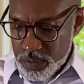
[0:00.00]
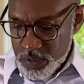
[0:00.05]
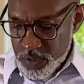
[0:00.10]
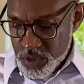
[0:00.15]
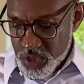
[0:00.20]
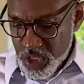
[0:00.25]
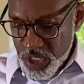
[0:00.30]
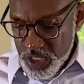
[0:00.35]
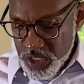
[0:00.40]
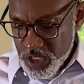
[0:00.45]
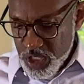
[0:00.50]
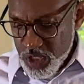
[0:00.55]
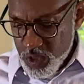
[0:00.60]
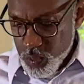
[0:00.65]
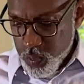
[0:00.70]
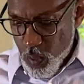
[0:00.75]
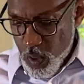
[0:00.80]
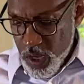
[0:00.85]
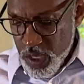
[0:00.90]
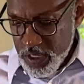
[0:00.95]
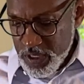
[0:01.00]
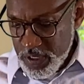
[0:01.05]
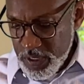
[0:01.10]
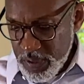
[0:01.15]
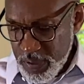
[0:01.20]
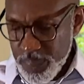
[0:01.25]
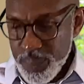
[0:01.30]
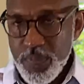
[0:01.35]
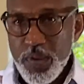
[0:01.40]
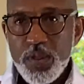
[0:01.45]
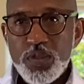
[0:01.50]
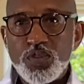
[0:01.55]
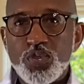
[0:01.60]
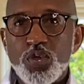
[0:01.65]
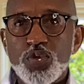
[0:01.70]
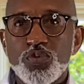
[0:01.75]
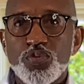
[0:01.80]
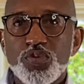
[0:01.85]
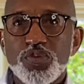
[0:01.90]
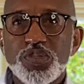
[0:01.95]
Genesis 1,
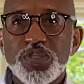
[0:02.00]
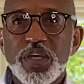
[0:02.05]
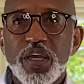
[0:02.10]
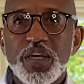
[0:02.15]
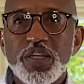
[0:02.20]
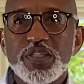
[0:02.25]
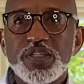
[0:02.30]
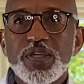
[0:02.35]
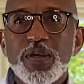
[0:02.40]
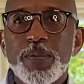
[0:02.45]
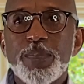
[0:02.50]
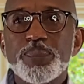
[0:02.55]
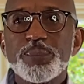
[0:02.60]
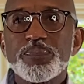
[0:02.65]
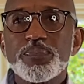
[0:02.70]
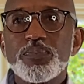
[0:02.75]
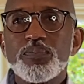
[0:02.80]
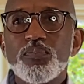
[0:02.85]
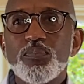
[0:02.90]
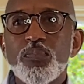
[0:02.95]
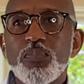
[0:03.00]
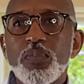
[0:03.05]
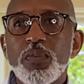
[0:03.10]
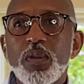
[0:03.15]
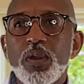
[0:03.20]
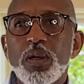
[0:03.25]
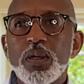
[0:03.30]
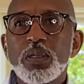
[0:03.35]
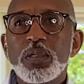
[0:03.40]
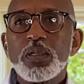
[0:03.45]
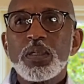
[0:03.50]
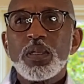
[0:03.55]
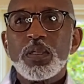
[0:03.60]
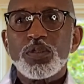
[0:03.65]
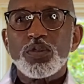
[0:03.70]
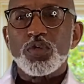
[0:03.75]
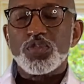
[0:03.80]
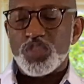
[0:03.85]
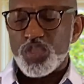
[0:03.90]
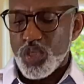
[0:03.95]
2 through 6.
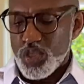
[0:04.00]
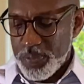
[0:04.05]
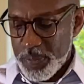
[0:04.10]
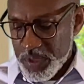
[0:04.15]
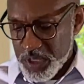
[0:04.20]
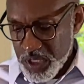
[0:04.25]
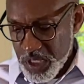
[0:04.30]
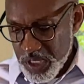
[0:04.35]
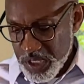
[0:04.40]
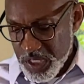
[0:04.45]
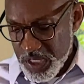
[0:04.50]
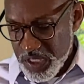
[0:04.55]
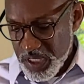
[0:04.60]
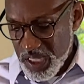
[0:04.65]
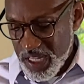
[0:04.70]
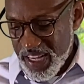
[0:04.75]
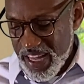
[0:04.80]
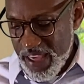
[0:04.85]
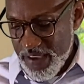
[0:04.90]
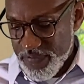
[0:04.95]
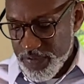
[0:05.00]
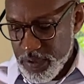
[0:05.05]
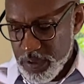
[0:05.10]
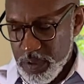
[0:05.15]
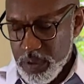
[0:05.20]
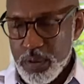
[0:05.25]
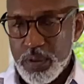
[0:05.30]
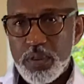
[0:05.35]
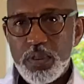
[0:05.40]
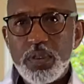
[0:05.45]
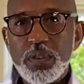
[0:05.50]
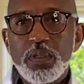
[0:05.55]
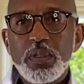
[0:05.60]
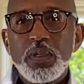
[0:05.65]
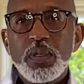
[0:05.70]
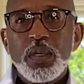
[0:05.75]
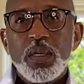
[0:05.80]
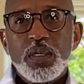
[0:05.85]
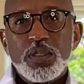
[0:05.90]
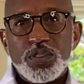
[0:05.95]
No, excuse me, Genesis 11.
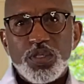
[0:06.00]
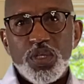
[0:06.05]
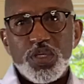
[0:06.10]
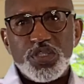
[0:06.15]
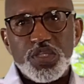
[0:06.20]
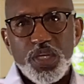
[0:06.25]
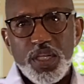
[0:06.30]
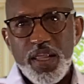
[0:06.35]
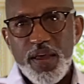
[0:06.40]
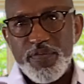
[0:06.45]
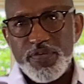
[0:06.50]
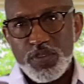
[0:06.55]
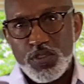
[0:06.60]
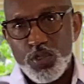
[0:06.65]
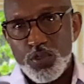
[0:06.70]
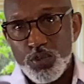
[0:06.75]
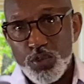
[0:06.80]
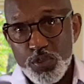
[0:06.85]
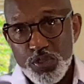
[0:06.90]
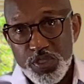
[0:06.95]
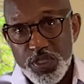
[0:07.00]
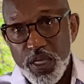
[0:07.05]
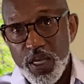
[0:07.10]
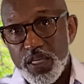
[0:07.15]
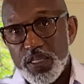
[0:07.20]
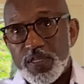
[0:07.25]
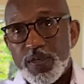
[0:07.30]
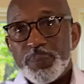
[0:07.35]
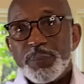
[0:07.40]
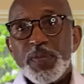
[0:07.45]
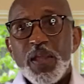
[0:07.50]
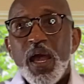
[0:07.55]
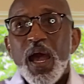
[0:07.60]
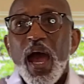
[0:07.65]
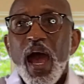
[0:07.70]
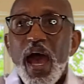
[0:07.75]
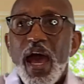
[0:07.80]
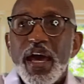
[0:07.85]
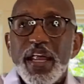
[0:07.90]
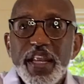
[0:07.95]
Genesis 11, 2 through 6.
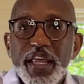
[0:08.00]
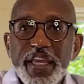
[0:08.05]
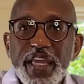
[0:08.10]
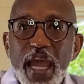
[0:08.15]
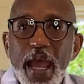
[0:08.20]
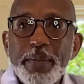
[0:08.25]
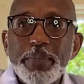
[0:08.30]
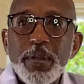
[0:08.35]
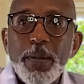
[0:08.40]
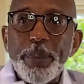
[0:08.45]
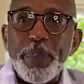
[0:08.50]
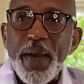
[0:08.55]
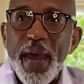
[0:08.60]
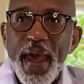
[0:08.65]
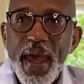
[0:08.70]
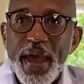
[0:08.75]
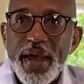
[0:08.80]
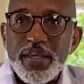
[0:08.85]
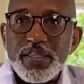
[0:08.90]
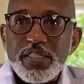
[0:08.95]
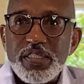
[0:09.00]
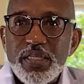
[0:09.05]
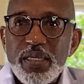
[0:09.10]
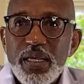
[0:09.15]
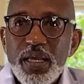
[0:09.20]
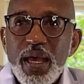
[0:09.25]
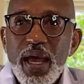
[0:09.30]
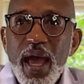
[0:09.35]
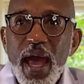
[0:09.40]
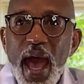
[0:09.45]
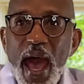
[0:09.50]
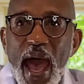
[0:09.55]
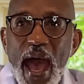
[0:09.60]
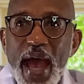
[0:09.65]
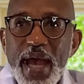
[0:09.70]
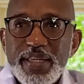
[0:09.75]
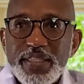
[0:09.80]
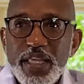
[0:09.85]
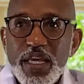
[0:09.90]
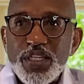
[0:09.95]
And it came to pass
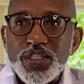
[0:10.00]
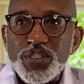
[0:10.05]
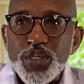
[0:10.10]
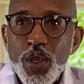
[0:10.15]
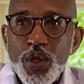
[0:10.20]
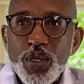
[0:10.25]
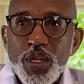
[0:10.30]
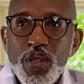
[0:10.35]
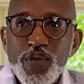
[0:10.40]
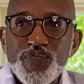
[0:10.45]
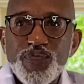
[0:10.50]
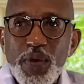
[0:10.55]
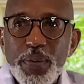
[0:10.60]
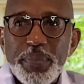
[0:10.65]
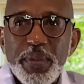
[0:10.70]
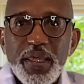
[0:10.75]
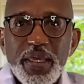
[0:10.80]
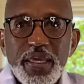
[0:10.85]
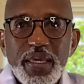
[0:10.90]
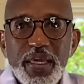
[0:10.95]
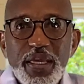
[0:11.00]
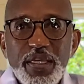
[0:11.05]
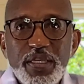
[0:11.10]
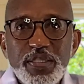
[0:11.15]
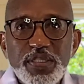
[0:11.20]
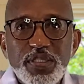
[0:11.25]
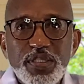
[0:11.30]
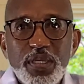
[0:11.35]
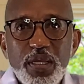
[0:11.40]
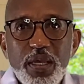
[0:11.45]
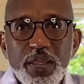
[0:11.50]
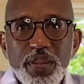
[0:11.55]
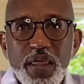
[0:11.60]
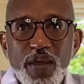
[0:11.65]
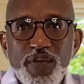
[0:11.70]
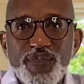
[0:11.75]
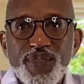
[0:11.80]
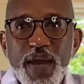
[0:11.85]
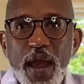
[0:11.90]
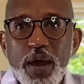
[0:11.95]
as they journeyed from the east,
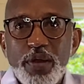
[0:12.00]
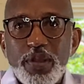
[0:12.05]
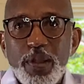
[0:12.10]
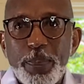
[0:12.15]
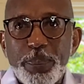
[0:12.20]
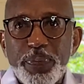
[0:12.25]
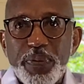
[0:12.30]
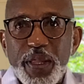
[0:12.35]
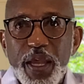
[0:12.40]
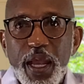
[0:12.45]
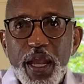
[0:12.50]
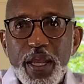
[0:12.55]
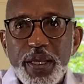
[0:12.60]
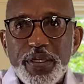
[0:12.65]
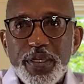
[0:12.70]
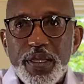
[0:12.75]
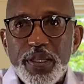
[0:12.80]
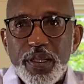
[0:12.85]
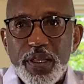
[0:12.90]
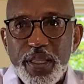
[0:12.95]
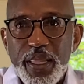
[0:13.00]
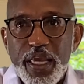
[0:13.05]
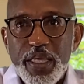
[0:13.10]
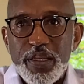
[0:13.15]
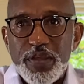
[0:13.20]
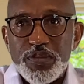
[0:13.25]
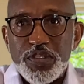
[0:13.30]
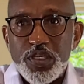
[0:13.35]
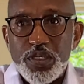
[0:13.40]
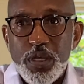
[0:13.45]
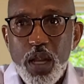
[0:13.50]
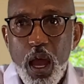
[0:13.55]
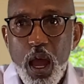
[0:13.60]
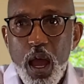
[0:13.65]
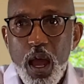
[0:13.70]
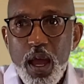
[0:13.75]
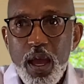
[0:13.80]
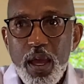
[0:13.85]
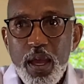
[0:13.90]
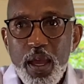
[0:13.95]
they found a plain in the land of
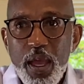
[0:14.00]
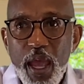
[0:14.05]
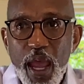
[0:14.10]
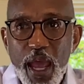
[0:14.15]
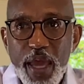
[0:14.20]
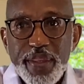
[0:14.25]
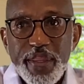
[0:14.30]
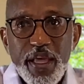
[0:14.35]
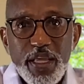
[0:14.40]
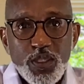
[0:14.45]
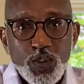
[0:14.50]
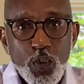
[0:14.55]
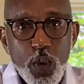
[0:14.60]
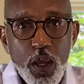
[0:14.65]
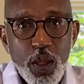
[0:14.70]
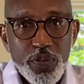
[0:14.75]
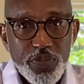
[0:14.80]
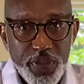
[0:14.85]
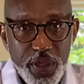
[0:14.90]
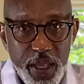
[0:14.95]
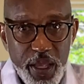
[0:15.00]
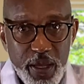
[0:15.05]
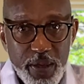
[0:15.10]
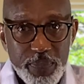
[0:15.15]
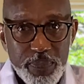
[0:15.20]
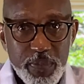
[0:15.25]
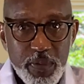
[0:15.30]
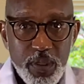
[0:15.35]
Shinar, and they dwelt there.